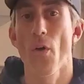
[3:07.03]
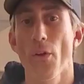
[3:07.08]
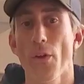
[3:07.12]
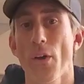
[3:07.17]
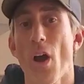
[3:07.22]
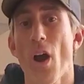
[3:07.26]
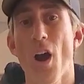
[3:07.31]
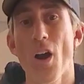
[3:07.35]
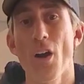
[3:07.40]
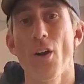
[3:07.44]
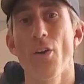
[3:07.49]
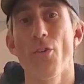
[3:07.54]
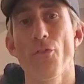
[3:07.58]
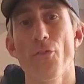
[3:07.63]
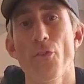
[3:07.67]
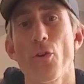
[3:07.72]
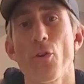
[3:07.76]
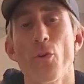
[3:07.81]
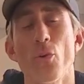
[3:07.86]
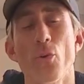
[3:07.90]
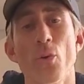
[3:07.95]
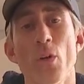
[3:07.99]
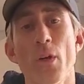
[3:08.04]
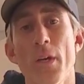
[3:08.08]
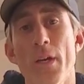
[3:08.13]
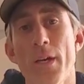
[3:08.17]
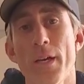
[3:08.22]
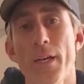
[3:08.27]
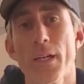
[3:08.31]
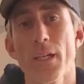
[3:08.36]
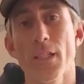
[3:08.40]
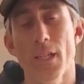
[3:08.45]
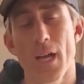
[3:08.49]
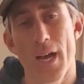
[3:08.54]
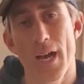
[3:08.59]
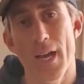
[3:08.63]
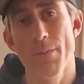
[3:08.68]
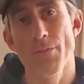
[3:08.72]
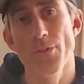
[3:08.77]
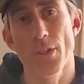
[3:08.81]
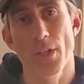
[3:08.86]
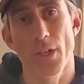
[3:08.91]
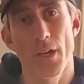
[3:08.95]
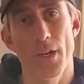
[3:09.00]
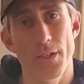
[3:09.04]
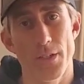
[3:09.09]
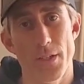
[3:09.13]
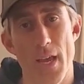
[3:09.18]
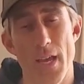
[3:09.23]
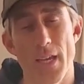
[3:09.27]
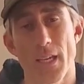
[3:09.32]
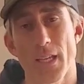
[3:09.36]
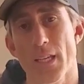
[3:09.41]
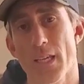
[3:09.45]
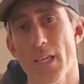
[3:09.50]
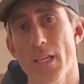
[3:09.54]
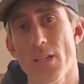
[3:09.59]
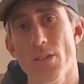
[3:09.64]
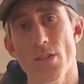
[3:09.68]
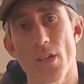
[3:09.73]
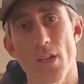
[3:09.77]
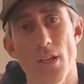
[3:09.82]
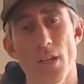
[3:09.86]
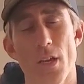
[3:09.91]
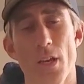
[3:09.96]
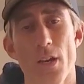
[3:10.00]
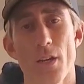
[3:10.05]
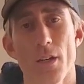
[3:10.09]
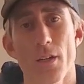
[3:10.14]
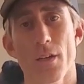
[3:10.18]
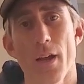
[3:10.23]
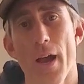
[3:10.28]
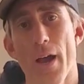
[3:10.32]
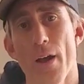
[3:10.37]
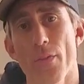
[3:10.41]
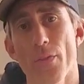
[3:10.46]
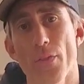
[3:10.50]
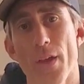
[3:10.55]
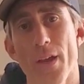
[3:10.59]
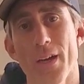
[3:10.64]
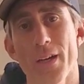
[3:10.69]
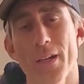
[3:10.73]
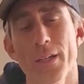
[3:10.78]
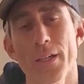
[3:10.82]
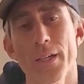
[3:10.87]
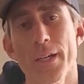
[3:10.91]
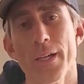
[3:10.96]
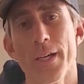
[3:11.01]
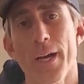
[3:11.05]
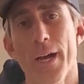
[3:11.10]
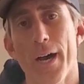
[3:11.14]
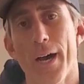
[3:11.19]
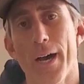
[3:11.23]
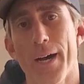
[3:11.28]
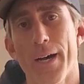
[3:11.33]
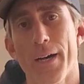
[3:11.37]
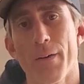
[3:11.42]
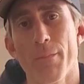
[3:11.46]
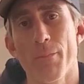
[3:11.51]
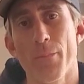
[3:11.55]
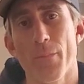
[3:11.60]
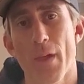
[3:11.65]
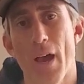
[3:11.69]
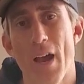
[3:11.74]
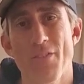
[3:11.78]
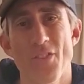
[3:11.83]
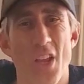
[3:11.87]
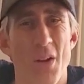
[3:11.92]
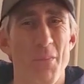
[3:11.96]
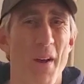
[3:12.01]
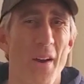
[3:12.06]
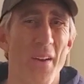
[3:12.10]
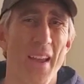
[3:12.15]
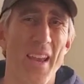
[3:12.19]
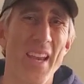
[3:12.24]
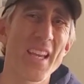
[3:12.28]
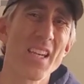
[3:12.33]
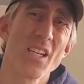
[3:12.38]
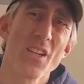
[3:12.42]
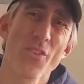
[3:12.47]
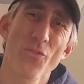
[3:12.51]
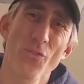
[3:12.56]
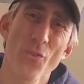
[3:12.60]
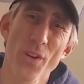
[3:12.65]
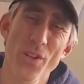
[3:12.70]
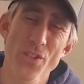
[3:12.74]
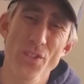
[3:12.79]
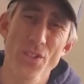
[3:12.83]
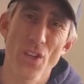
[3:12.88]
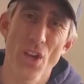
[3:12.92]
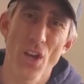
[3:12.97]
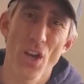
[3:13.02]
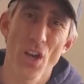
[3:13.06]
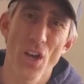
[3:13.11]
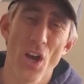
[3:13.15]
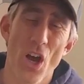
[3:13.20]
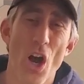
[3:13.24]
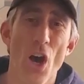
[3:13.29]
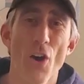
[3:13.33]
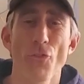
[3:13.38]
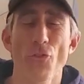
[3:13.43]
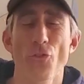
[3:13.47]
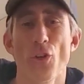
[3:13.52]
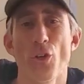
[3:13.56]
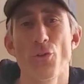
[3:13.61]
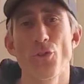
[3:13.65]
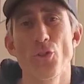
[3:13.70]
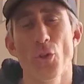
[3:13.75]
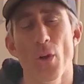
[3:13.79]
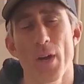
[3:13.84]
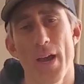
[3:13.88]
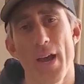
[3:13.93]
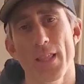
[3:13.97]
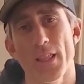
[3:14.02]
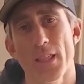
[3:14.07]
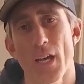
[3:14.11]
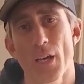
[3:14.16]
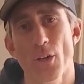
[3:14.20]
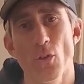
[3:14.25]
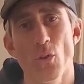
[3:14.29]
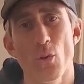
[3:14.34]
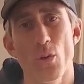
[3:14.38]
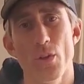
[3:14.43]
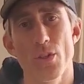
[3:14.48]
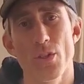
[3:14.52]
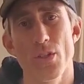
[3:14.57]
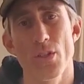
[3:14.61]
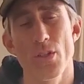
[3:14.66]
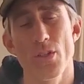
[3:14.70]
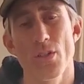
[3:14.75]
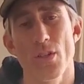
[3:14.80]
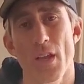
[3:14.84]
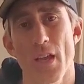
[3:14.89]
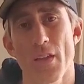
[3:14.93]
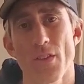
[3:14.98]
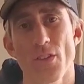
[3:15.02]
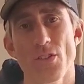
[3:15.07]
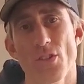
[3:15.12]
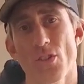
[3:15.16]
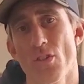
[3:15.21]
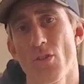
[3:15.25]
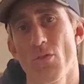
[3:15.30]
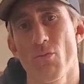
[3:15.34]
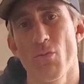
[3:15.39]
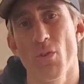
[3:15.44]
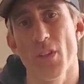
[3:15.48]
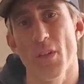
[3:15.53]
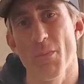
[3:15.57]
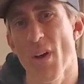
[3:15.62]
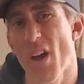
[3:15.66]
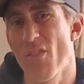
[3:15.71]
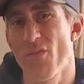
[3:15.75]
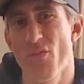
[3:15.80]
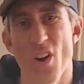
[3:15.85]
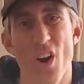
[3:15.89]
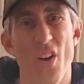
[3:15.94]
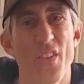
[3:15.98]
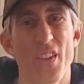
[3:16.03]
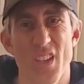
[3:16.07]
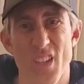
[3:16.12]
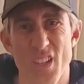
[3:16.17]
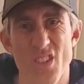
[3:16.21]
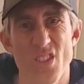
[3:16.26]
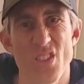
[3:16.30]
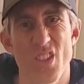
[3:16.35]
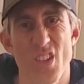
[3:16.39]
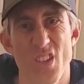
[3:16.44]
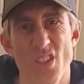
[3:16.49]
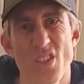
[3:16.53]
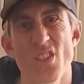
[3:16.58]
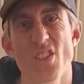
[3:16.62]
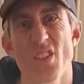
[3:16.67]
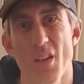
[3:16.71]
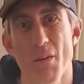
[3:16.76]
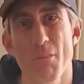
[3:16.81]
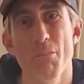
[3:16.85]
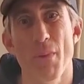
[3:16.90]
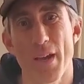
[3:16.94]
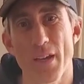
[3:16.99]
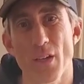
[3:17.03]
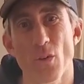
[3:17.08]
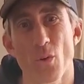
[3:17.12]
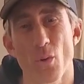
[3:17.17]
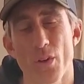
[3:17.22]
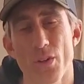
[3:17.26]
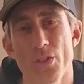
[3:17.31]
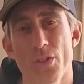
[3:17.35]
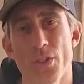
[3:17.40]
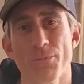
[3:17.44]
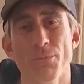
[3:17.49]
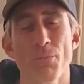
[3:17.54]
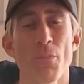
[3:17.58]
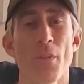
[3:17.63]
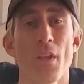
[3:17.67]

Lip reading: there are a few climbs that are going to take an easy gear out there, I've done about 8 different off-road triathlon courses, and this is really by far the easiest bike course.